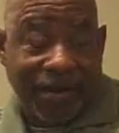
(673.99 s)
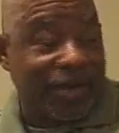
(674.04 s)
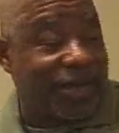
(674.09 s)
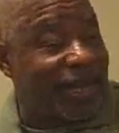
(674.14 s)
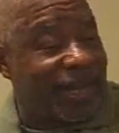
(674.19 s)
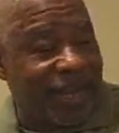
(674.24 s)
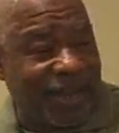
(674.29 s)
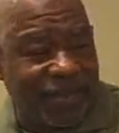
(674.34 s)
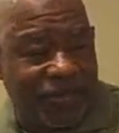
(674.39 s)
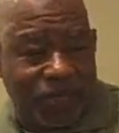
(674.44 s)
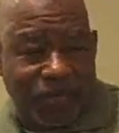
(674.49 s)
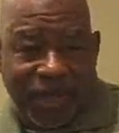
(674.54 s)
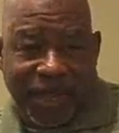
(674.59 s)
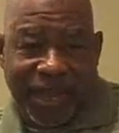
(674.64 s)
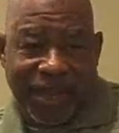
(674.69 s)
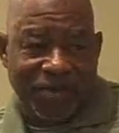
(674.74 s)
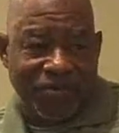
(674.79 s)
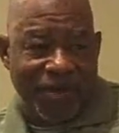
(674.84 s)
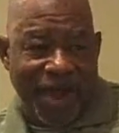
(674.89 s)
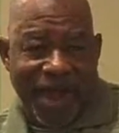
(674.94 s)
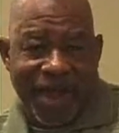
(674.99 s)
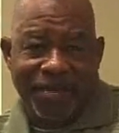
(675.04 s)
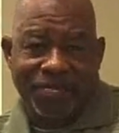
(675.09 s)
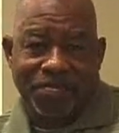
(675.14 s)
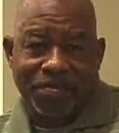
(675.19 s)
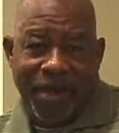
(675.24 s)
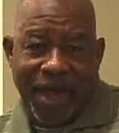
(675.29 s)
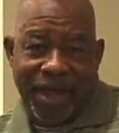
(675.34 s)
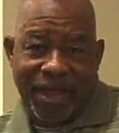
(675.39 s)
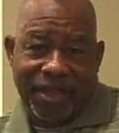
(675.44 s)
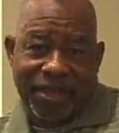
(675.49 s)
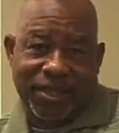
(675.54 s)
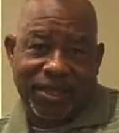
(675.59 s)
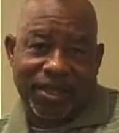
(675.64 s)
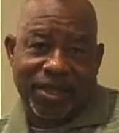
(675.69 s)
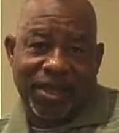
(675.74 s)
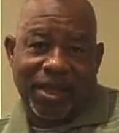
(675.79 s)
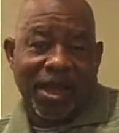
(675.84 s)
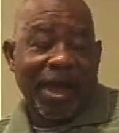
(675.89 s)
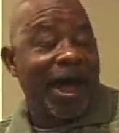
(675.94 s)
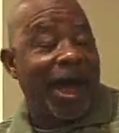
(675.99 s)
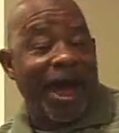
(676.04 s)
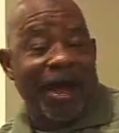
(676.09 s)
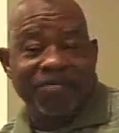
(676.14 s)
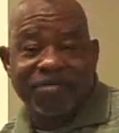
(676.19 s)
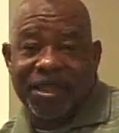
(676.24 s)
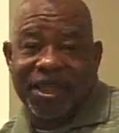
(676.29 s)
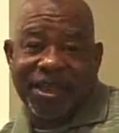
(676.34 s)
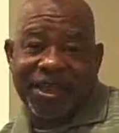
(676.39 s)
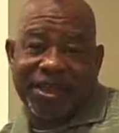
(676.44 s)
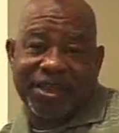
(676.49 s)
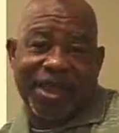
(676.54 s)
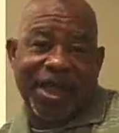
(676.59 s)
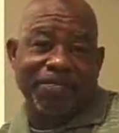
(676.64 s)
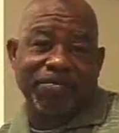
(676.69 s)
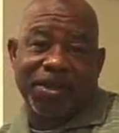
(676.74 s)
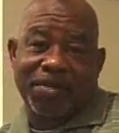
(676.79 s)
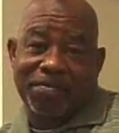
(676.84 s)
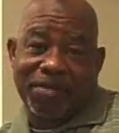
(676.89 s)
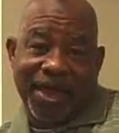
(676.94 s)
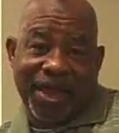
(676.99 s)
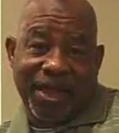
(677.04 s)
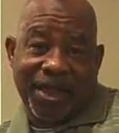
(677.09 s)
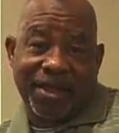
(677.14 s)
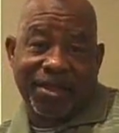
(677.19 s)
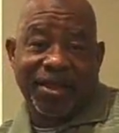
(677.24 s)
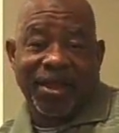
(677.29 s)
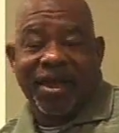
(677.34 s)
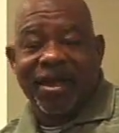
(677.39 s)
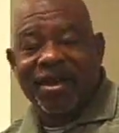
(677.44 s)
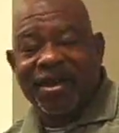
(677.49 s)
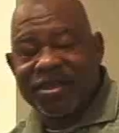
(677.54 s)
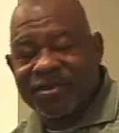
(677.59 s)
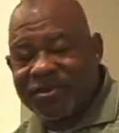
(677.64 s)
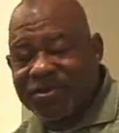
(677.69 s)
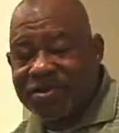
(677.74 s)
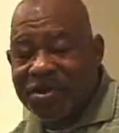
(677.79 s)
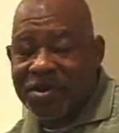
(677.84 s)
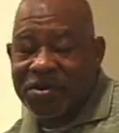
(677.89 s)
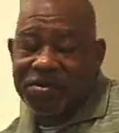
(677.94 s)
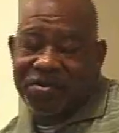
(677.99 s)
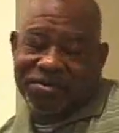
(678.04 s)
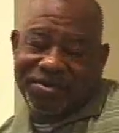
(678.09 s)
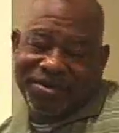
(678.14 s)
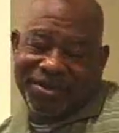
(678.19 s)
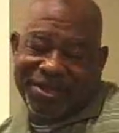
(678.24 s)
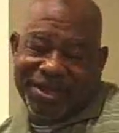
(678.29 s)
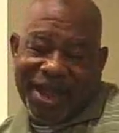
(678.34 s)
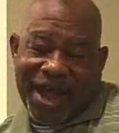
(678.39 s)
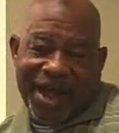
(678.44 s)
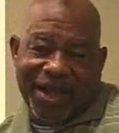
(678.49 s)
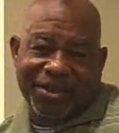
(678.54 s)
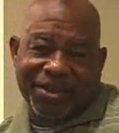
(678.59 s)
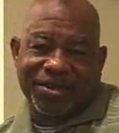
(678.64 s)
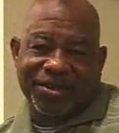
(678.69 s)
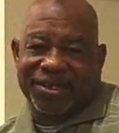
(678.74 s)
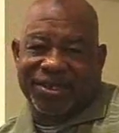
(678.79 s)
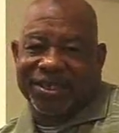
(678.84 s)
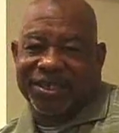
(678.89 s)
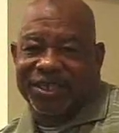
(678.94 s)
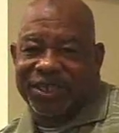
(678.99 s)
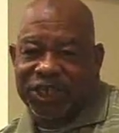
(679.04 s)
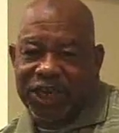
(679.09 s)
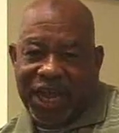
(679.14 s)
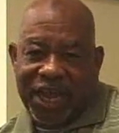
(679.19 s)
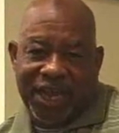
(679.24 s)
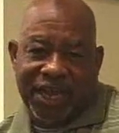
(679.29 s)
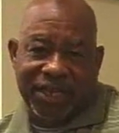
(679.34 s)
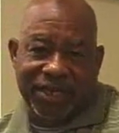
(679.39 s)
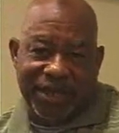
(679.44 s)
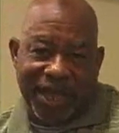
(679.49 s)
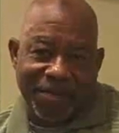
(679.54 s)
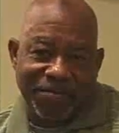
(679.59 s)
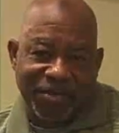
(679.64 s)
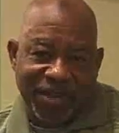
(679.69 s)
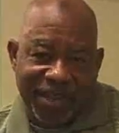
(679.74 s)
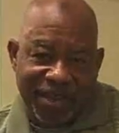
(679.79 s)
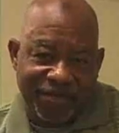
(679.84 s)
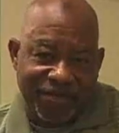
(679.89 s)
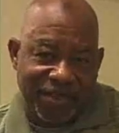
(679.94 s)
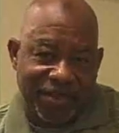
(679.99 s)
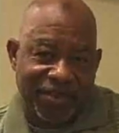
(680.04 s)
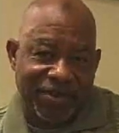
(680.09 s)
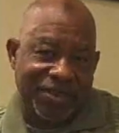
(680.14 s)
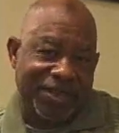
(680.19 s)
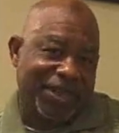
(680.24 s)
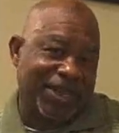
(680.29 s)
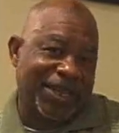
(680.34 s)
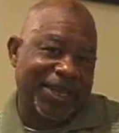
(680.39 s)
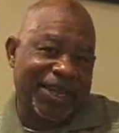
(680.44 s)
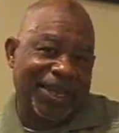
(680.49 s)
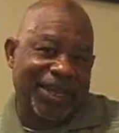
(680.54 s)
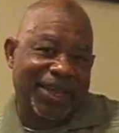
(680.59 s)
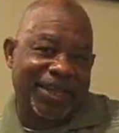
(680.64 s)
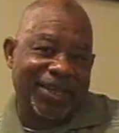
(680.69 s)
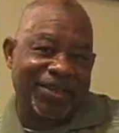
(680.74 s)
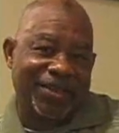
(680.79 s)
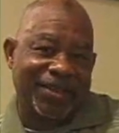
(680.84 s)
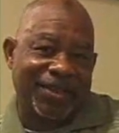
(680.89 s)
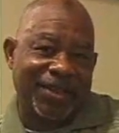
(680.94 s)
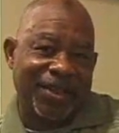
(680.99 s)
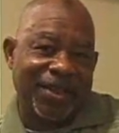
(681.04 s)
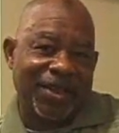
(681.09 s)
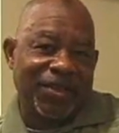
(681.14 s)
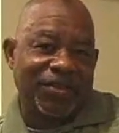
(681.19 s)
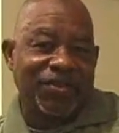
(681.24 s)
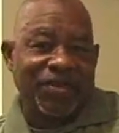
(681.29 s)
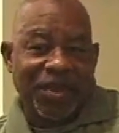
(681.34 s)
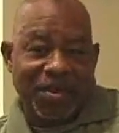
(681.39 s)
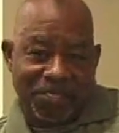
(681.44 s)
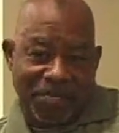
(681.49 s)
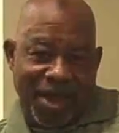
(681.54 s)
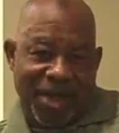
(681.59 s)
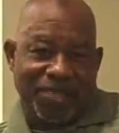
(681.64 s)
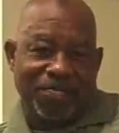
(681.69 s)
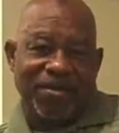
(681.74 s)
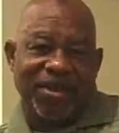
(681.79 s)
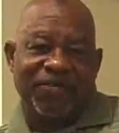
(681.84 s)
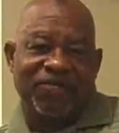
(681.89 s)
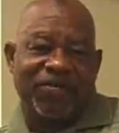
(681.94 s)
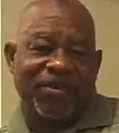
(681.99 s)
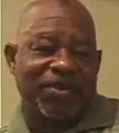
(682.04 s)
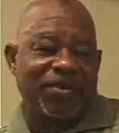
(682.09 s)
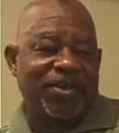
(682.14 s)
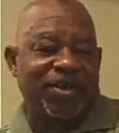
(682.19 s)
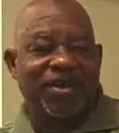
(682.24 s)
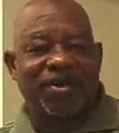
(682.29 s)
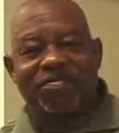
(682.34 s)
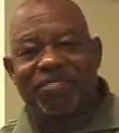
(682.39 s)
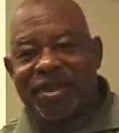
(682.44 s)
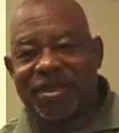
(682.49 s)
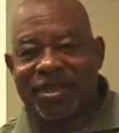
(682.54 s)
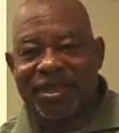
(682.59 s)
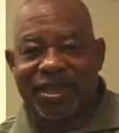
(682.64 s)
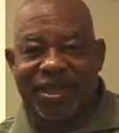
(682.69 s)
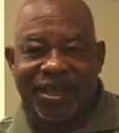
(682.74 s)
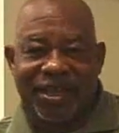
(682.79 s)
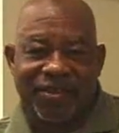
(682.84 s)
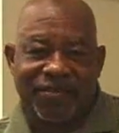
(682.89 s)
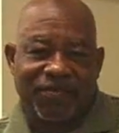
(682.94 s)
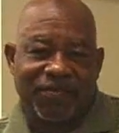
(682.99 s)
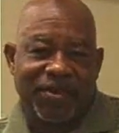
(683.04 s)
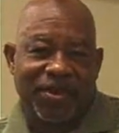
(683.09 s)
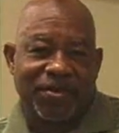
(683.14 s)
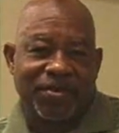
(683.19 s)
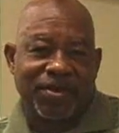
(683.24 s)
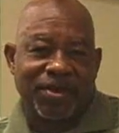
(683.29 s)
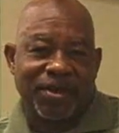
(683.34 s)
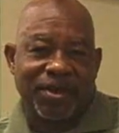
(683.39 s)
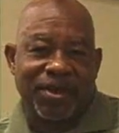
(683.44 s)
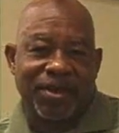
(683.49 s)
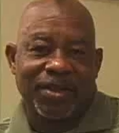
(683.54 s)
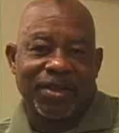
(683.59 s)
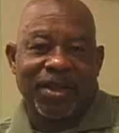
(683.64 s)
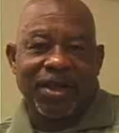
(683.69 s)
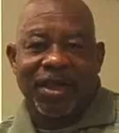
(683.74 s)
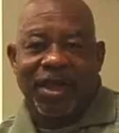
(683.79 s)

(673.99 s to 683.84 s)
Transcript: Kids playing, riding bikes. I'm thinking I'm the man because, you know, dollars and change I'm giving to the kids. So it made me feel good, make the kids feel good.